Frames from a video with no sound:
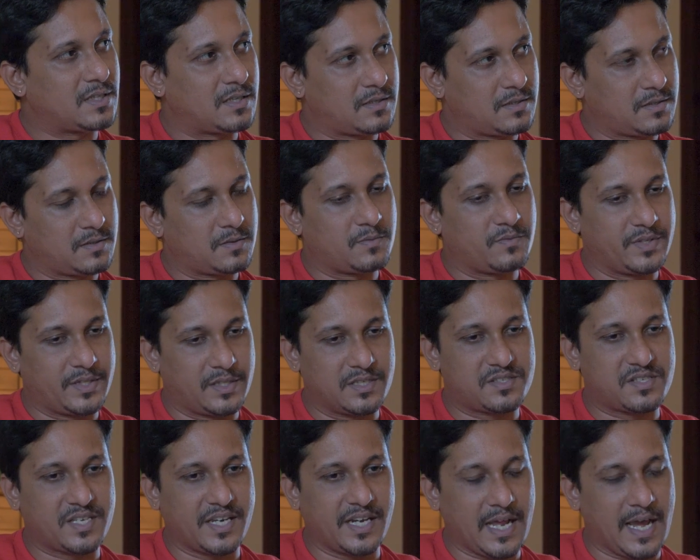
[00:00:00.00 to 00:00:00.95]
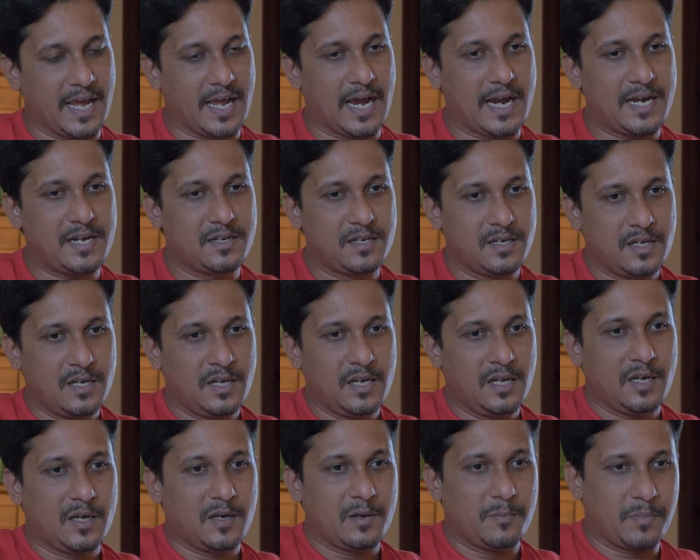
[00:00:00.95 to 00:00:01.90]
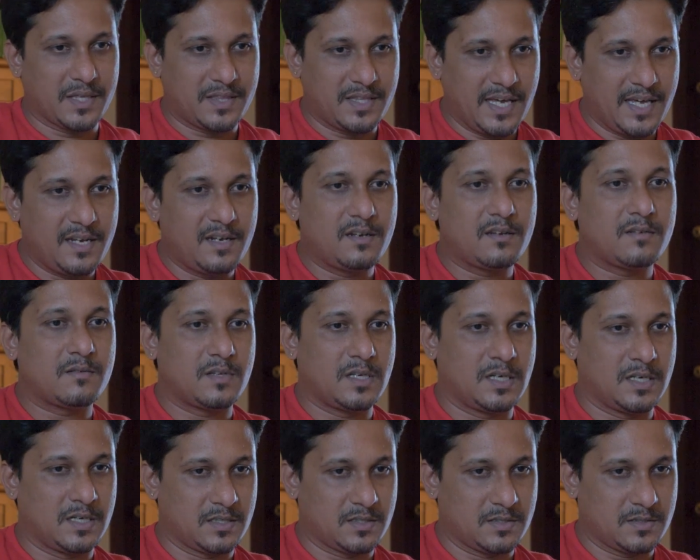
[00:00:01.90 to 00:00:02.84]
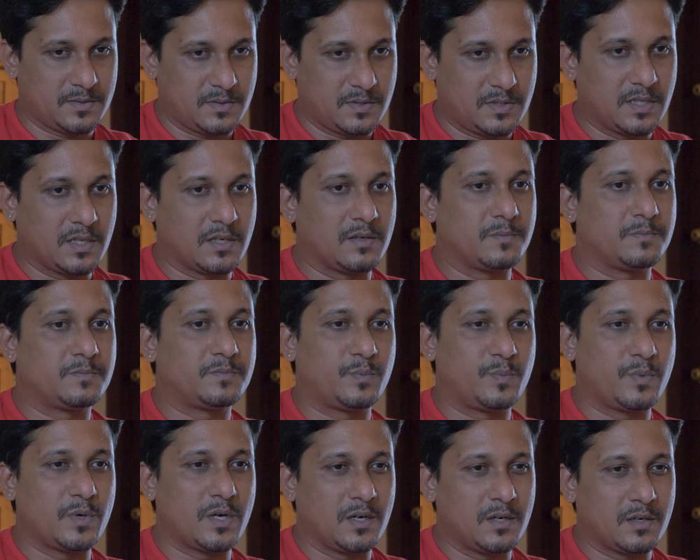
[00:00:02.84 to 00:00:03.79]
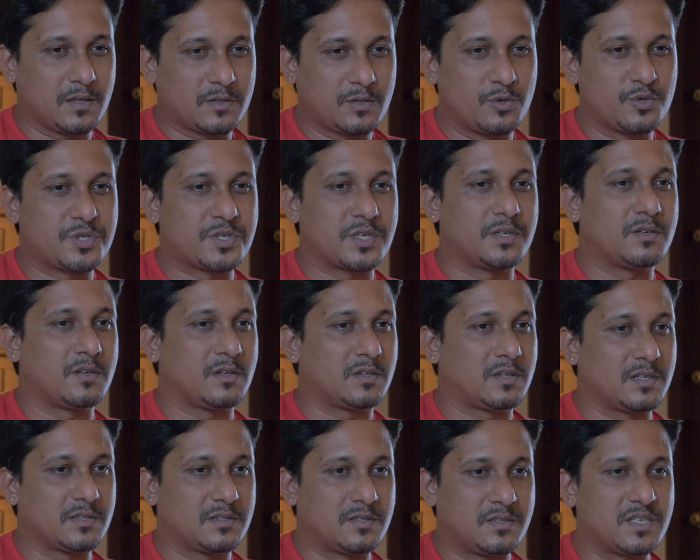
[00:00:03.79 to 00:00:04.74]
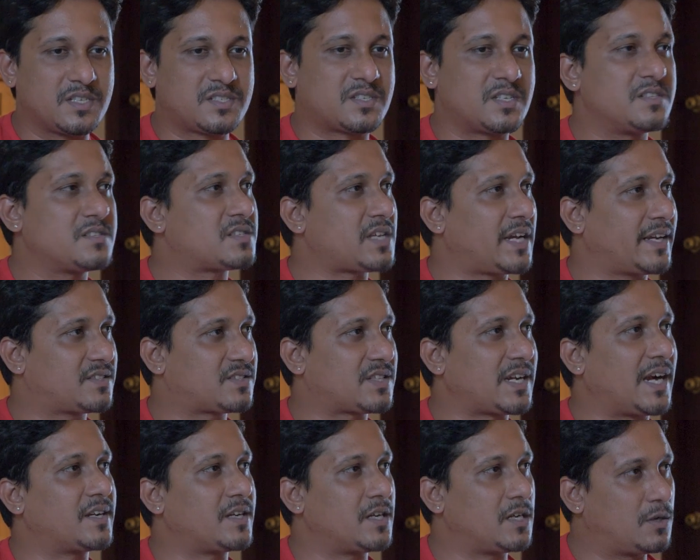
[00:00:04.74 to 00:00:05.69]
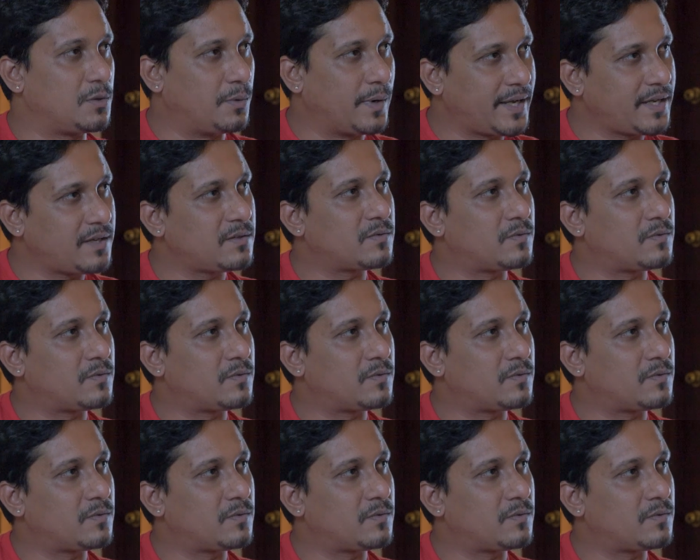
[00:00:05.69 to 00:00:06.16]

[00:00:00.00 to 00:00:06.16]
With the seat I had. But then the cushion and the distance I started doing